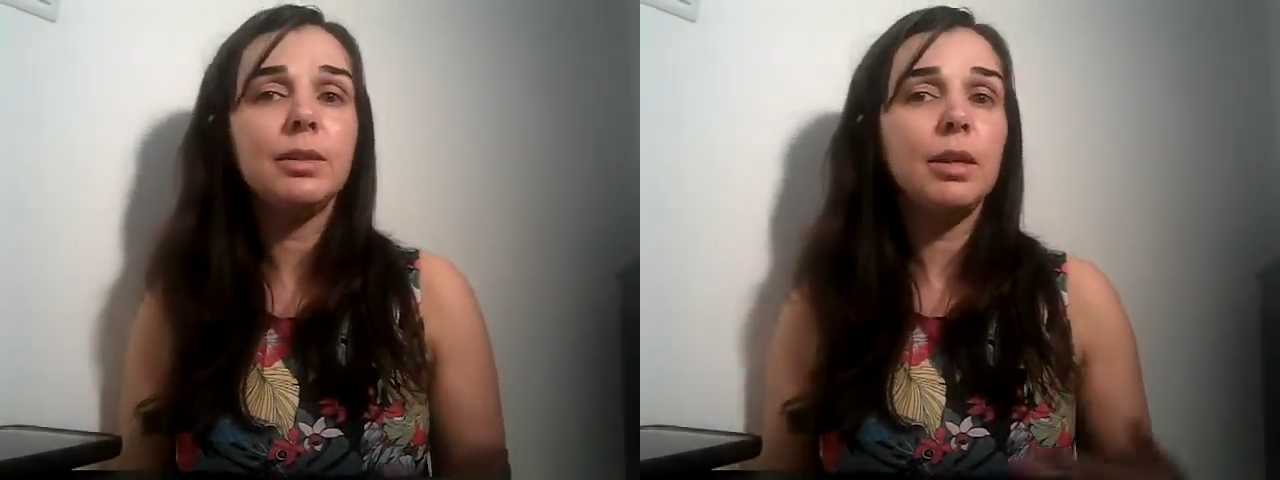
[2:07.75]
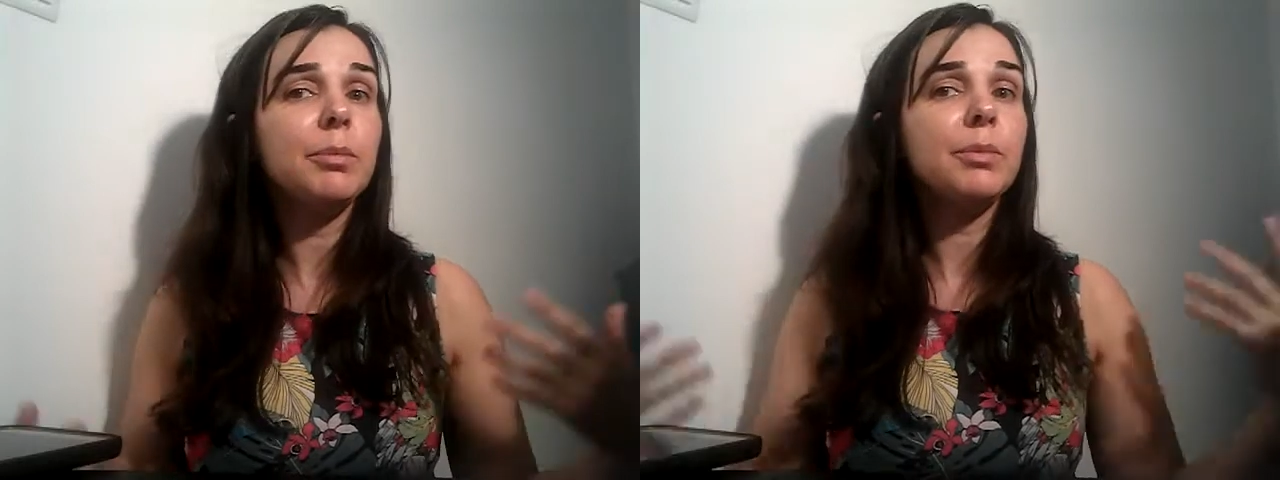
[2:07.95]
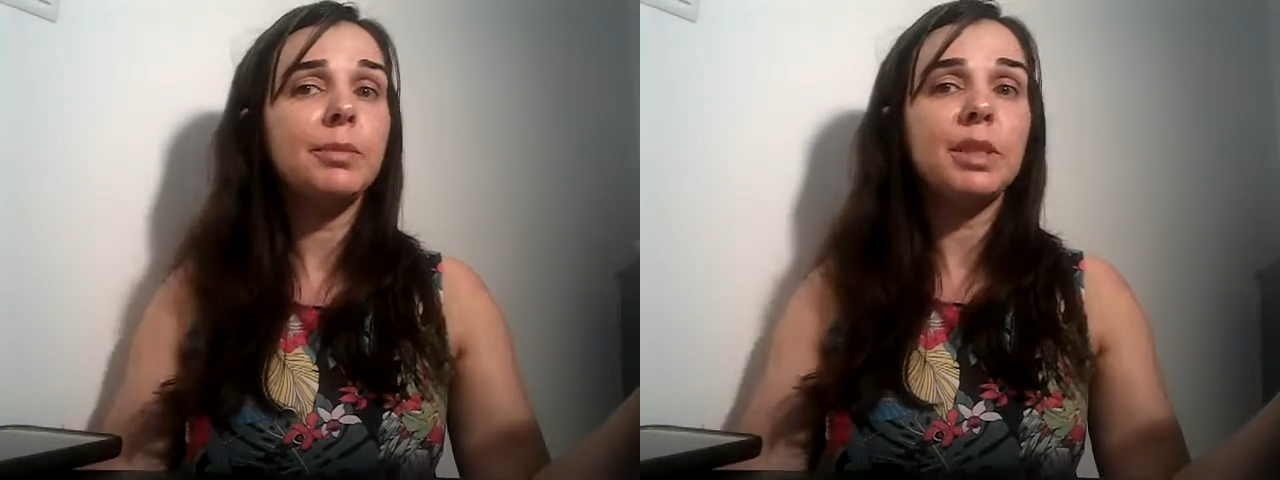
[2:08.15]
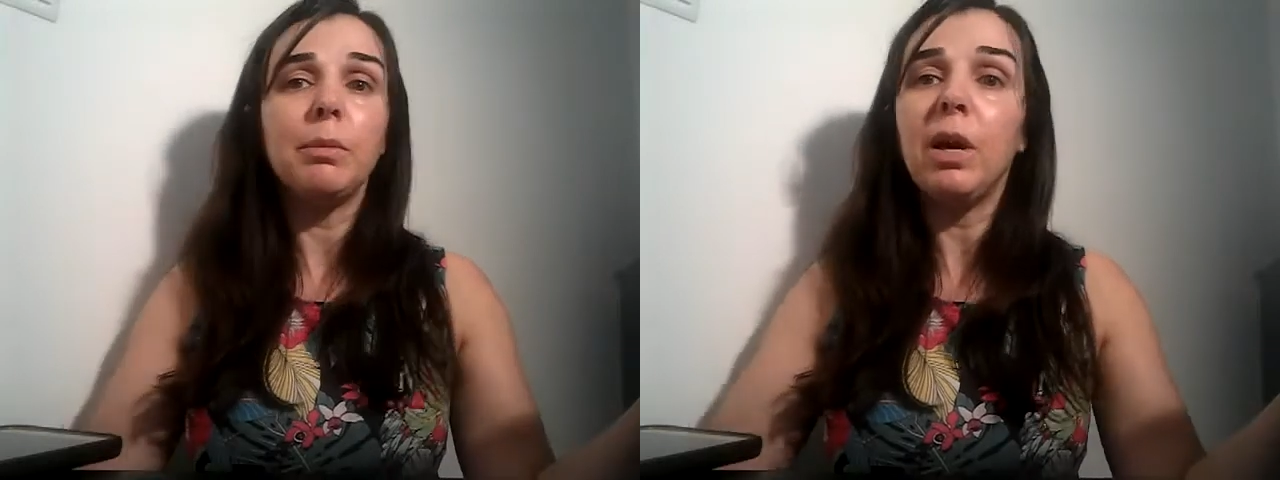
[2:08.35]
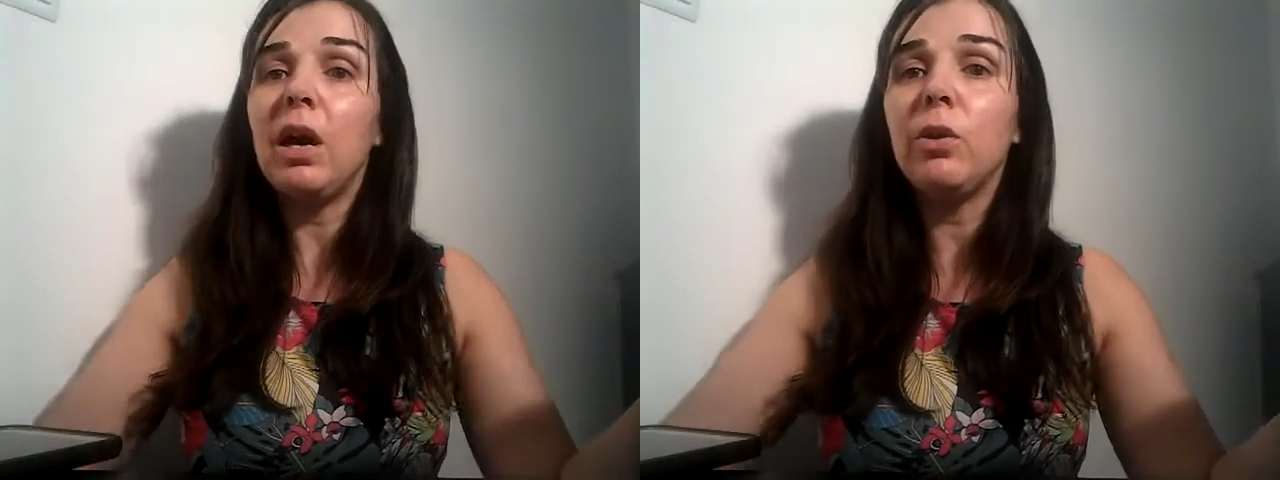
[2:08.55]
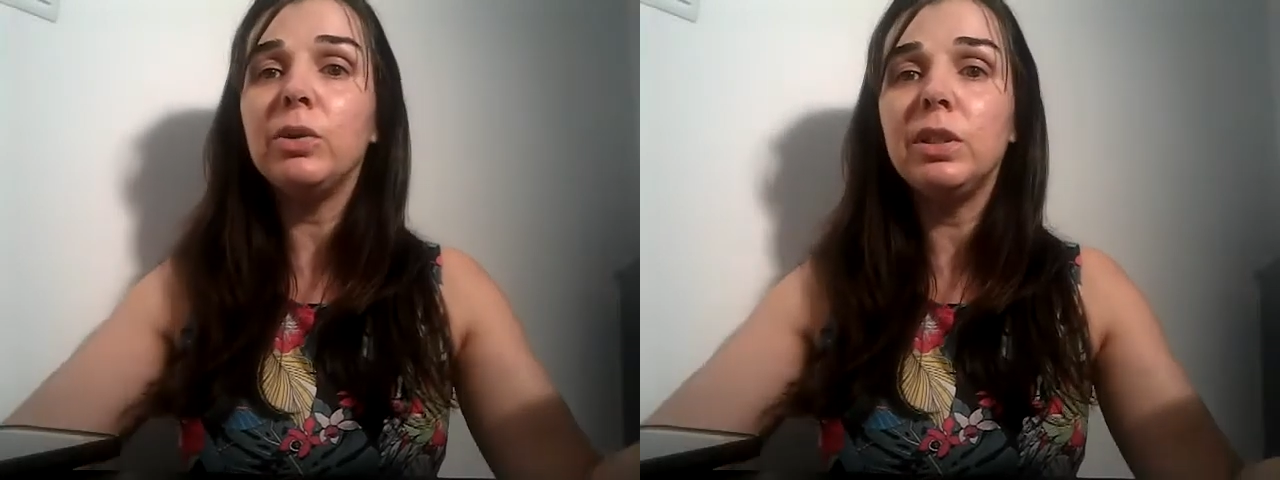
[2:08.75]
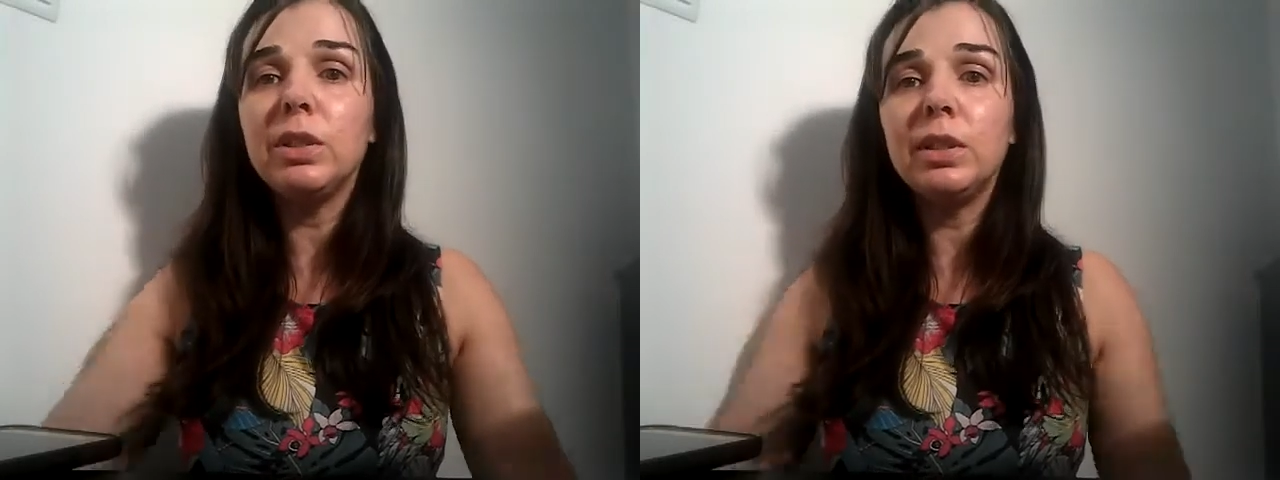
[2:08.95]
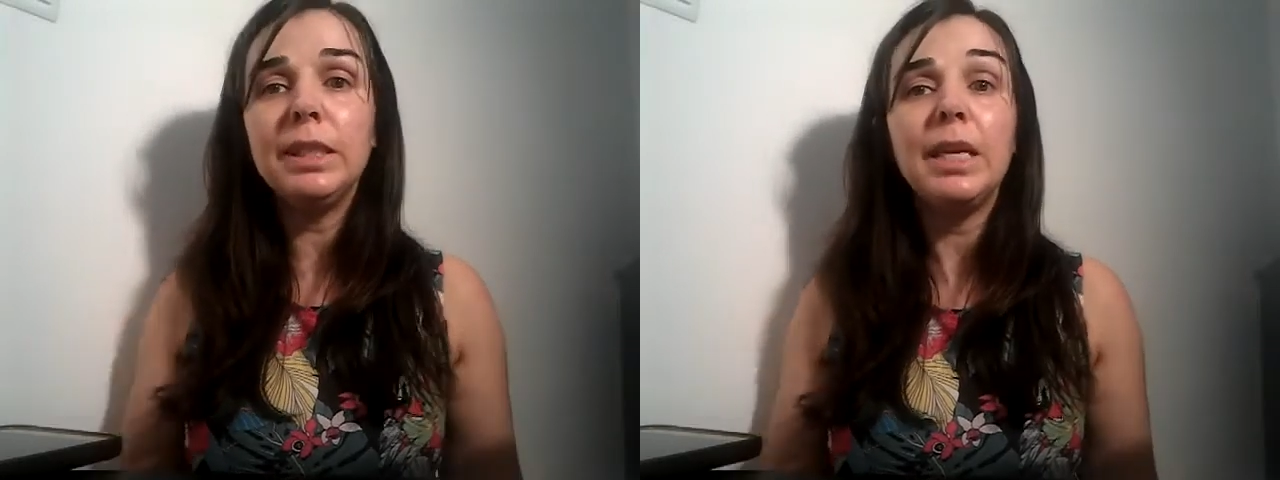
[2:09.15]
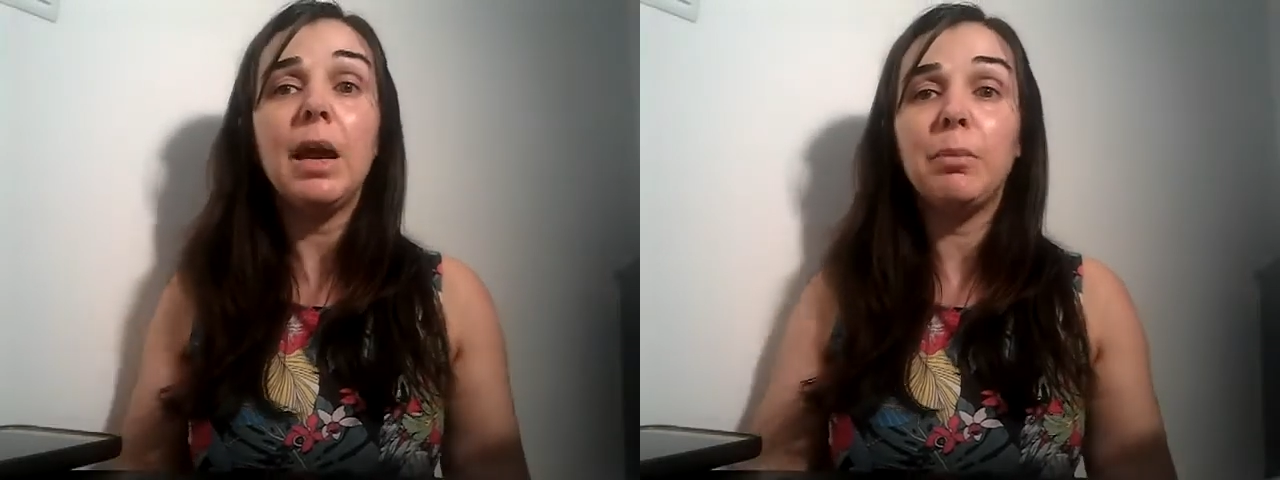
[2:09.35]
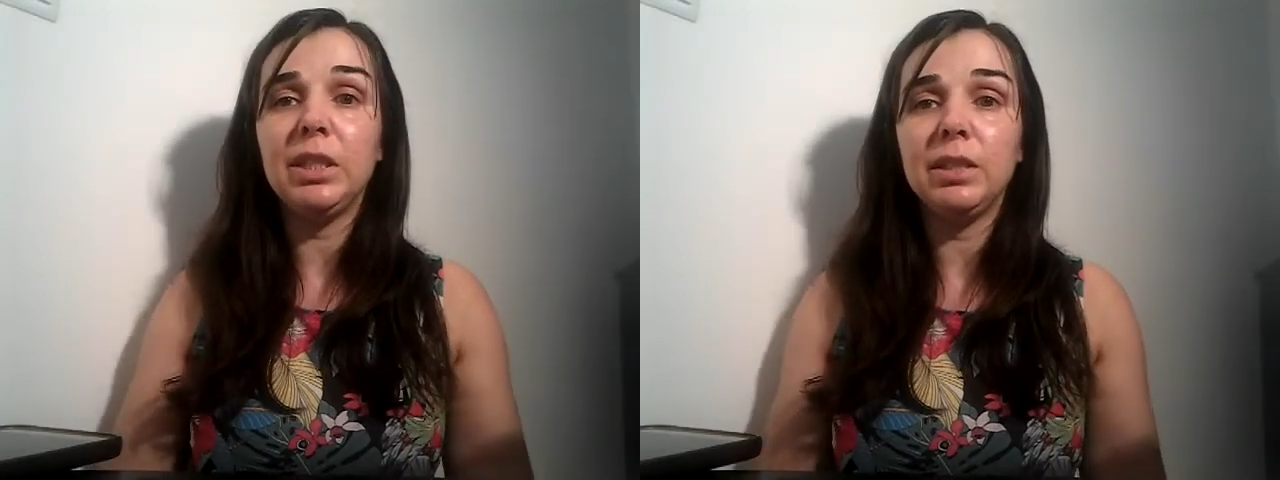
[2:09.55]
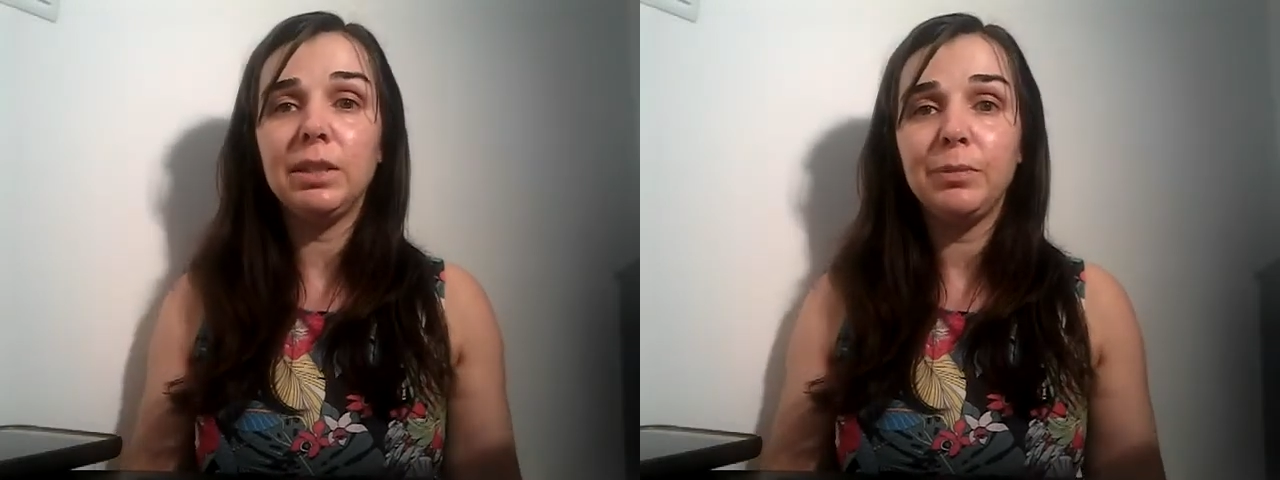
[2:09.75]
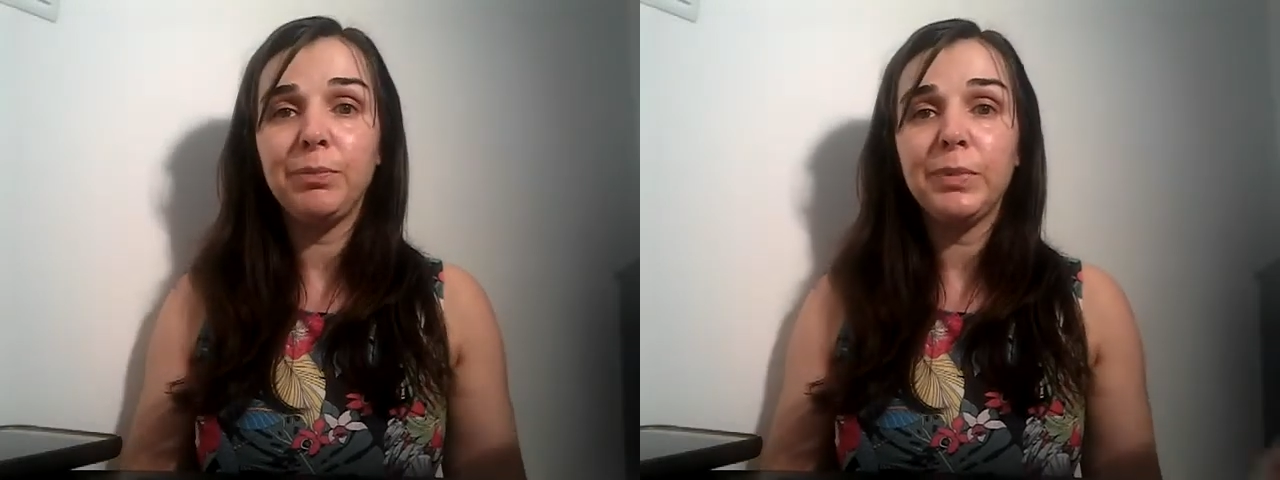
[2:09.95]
Somehow it happens.